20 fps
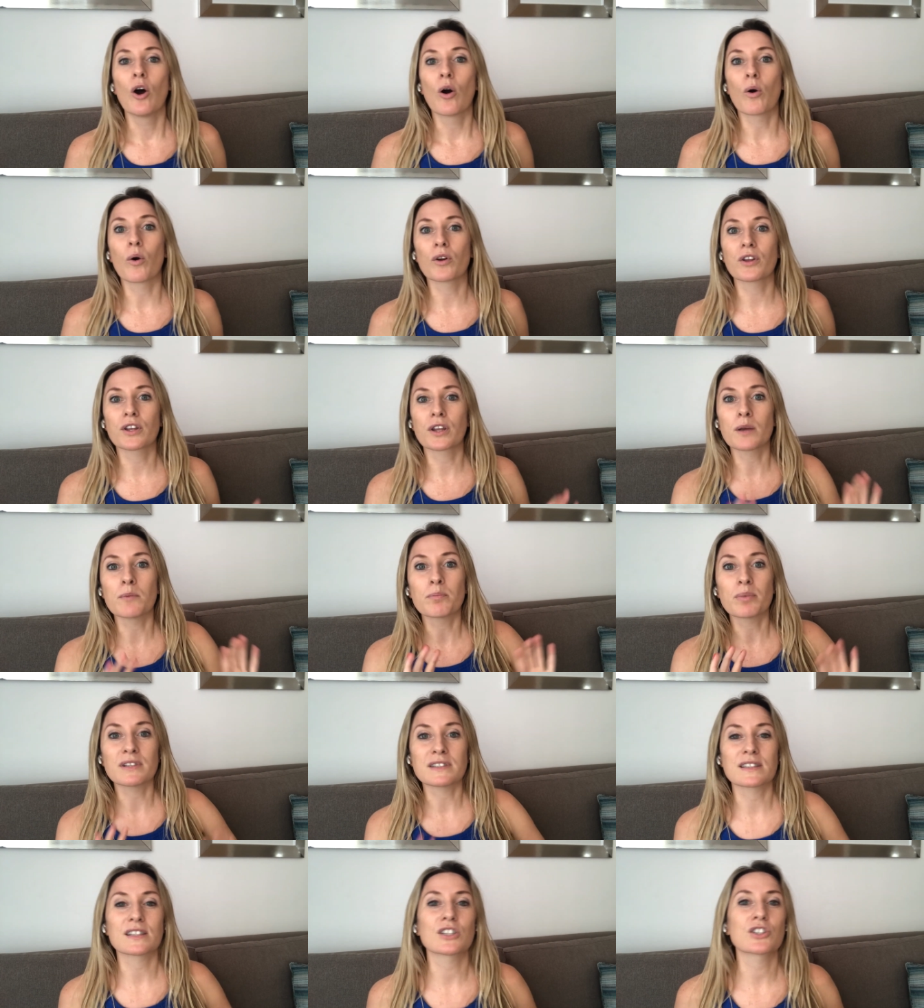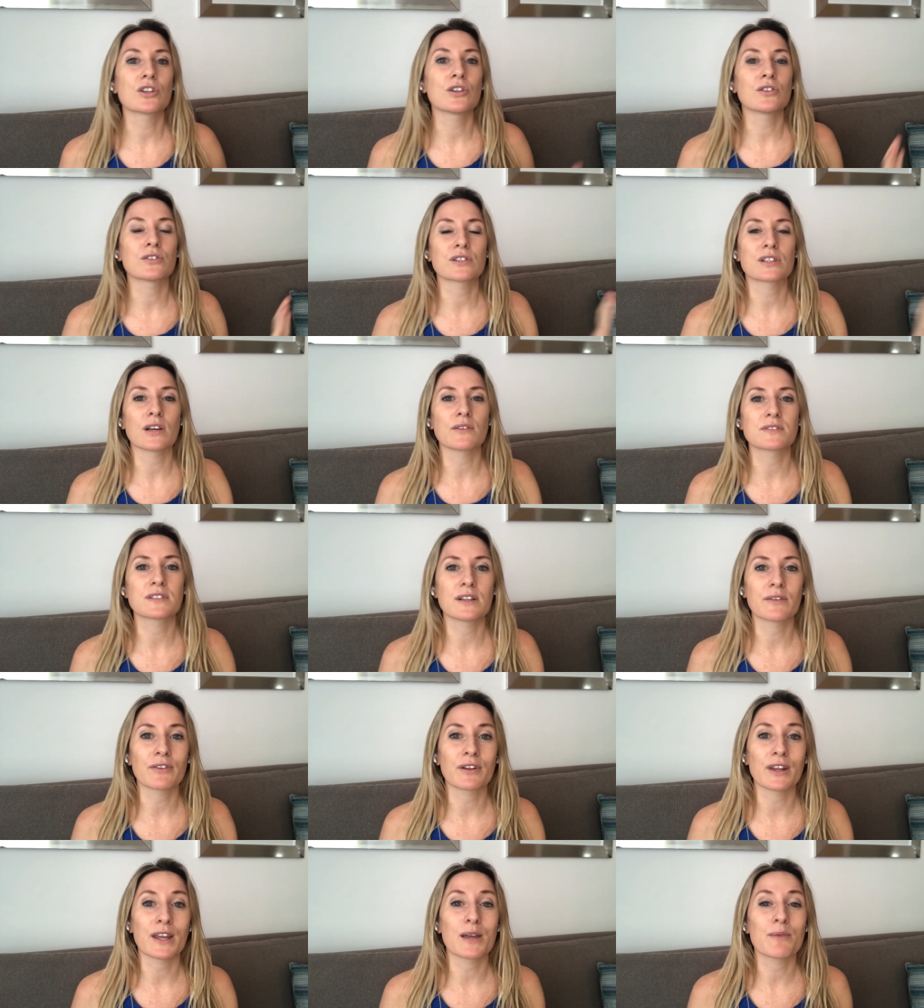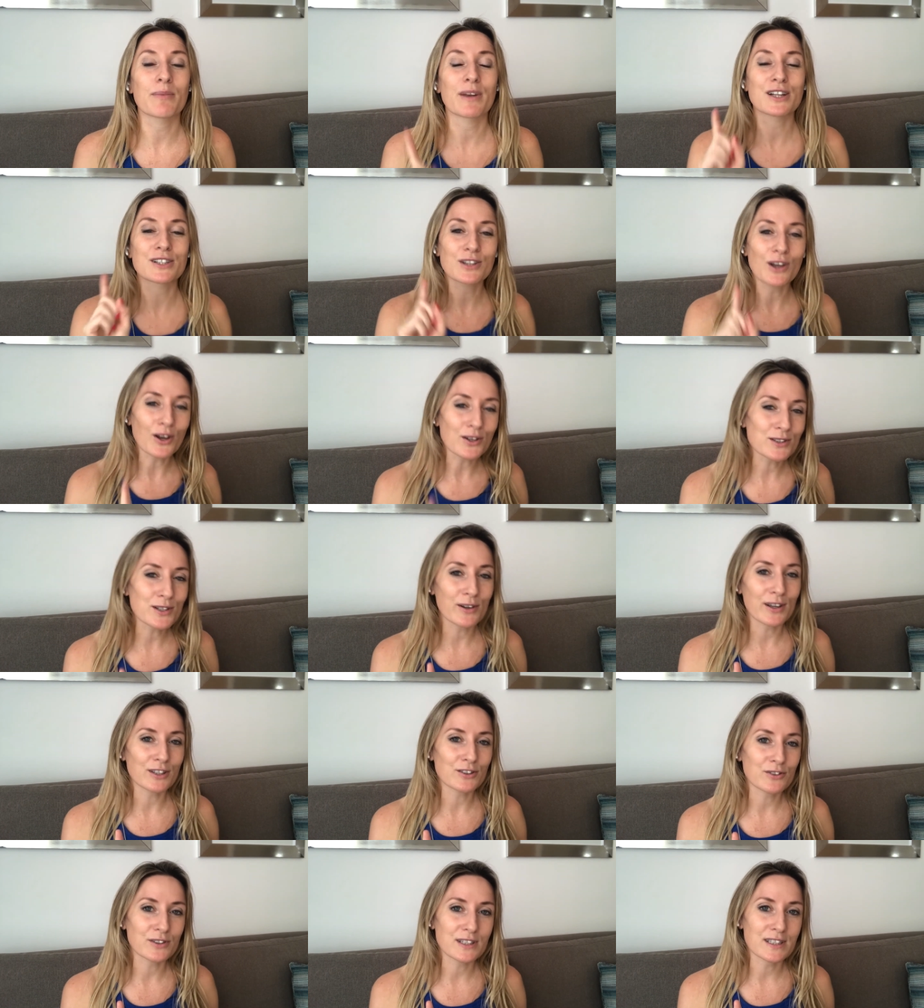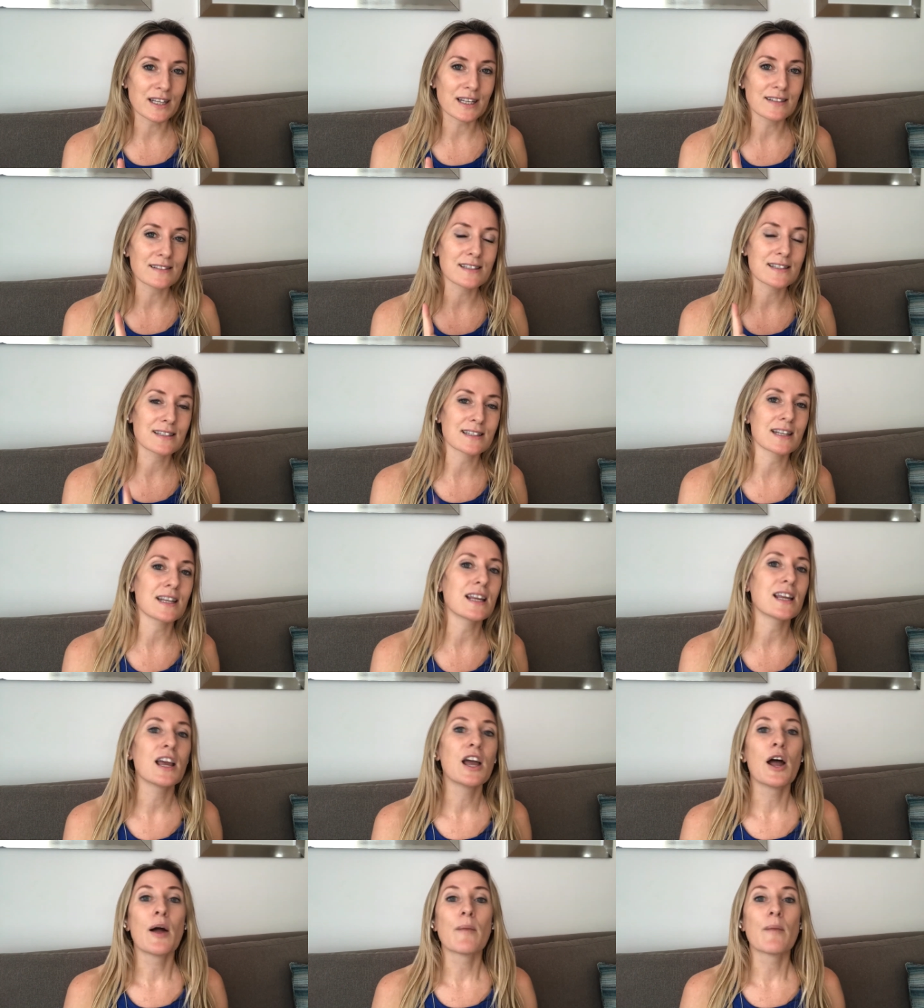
or you can position yourselves differently but it's also interesting to see